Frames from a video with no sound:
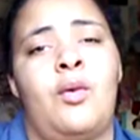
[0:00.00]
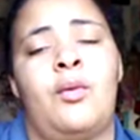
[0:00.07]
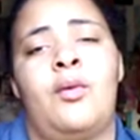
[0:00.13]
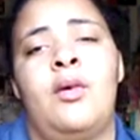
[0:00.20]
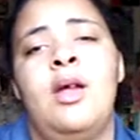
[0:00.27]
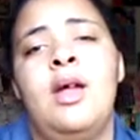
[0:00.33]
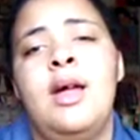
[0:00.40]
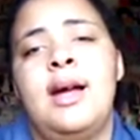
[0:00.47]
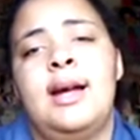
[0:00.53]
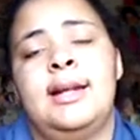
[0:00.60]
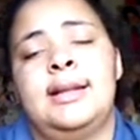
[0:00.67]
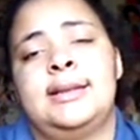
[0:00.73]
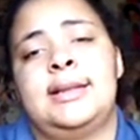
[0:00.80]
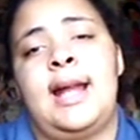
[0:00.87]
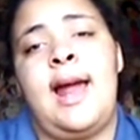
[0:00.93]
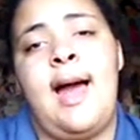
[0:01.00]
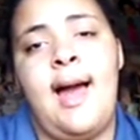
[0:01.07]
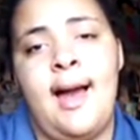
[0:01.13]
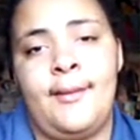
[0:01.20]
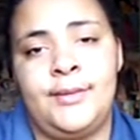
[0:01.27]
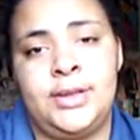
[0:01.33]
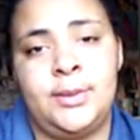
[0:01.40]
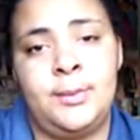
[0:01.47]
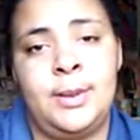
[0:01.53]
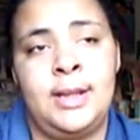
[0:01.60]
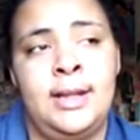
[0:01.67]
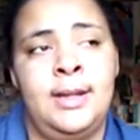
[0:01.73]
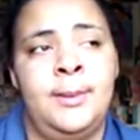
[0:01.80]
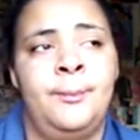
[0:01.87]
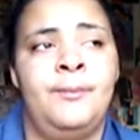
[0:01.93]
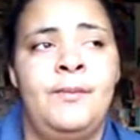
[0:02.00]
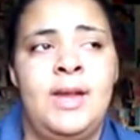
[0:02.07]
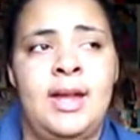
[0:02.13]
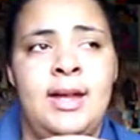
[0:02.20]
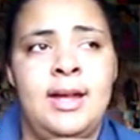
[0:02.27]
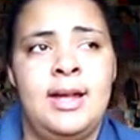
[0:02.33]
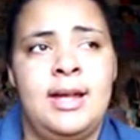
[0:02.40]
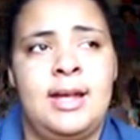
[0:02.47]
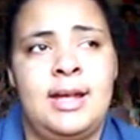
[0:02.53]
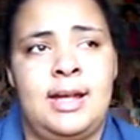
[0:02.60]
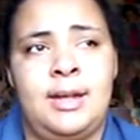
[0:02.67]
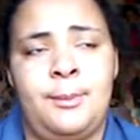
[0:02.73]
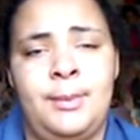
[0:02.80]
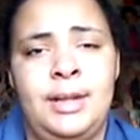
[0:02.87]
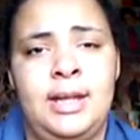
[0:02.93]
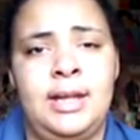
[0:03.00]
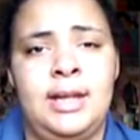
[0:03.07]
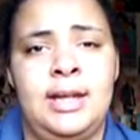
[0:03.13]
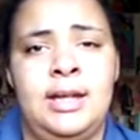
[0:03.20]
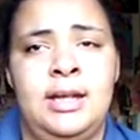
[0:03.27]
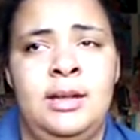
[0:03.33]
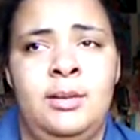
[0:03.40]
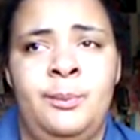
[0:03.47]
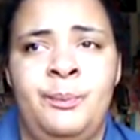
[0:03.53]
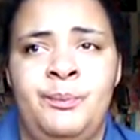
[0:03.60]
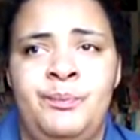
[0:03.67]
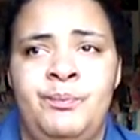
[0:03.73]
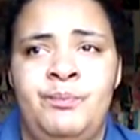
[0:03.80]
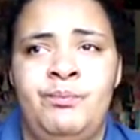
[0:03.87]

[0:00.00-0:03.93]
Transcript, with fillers: won't it doesn't have to be it could be